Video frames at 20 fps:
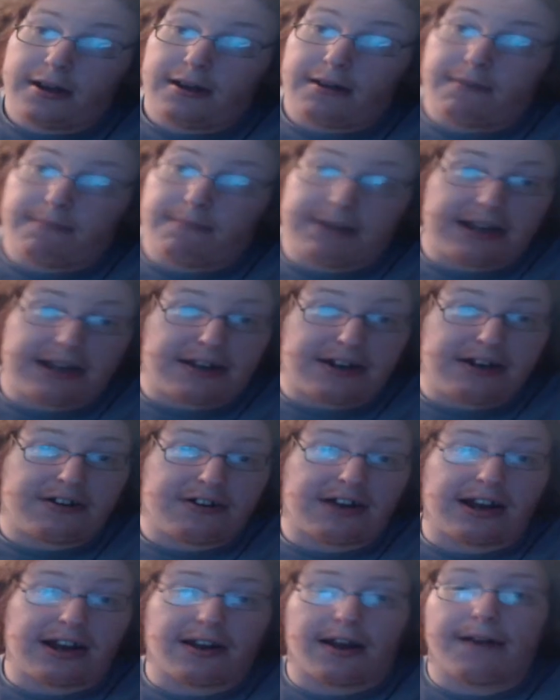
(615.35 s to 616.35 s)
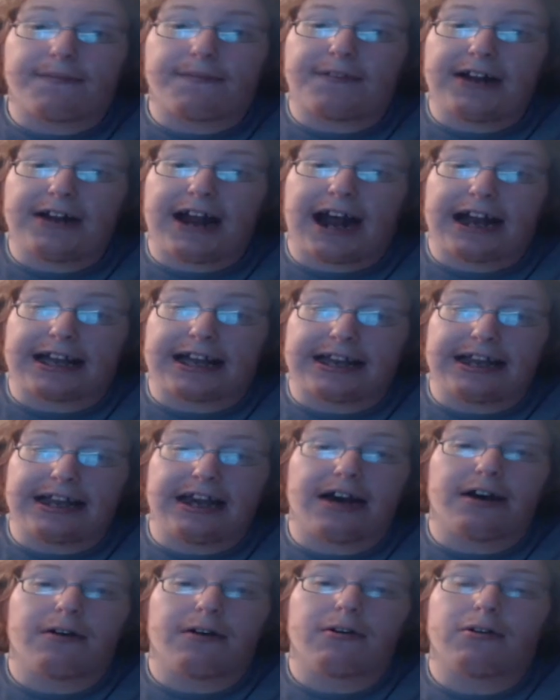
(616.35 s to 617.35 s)
Big TJ loved the
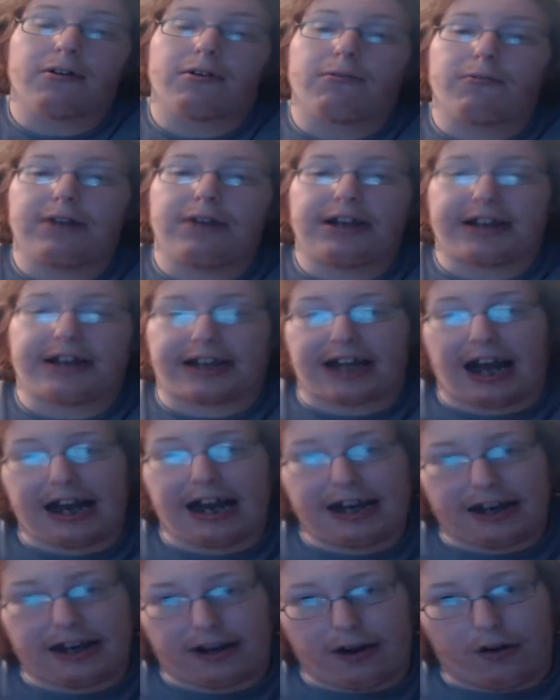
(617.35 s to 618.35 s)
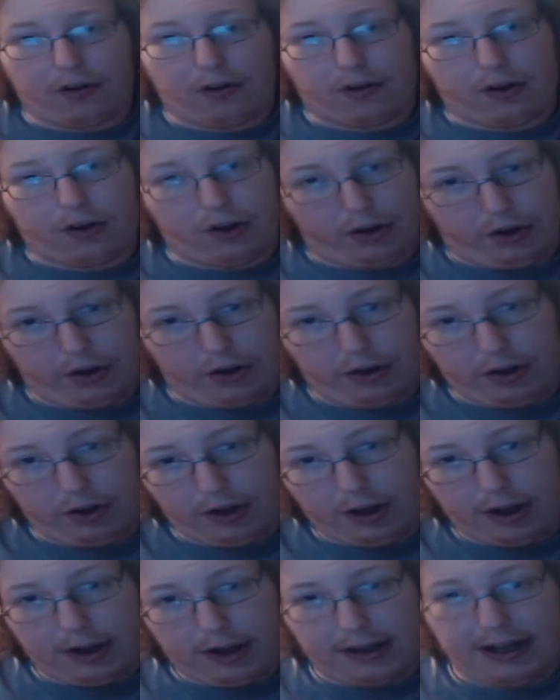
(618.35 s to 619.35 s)
idea. We decided to go to
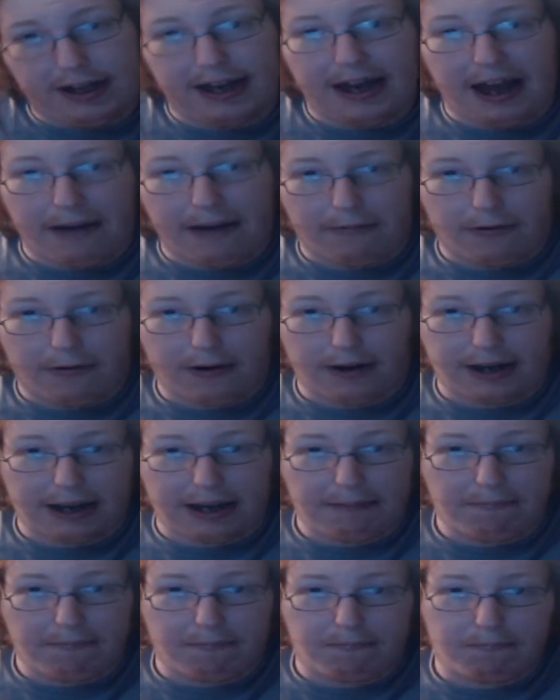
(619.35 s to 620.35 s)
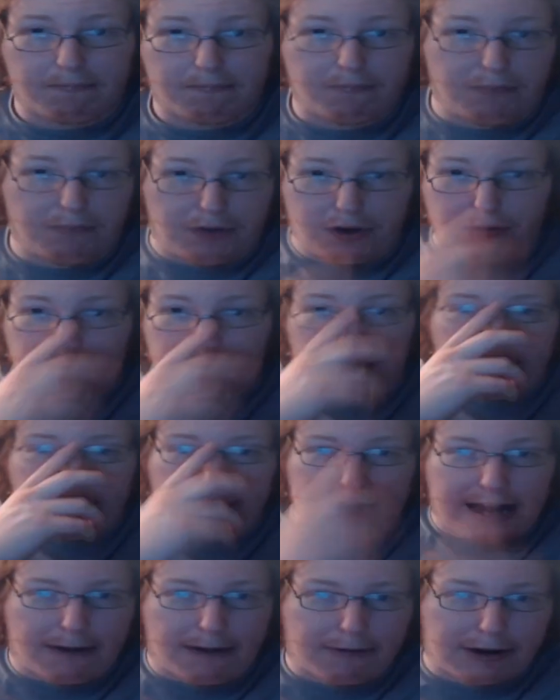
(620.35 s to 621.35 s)
the network and do it on the
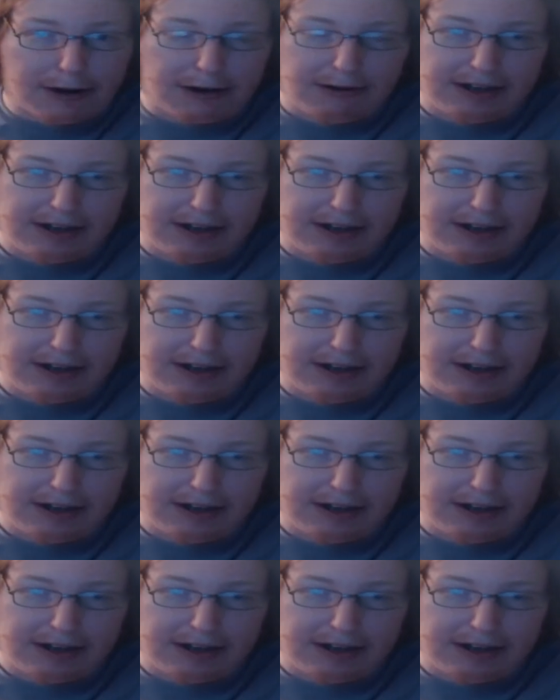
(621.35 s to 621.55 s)
network.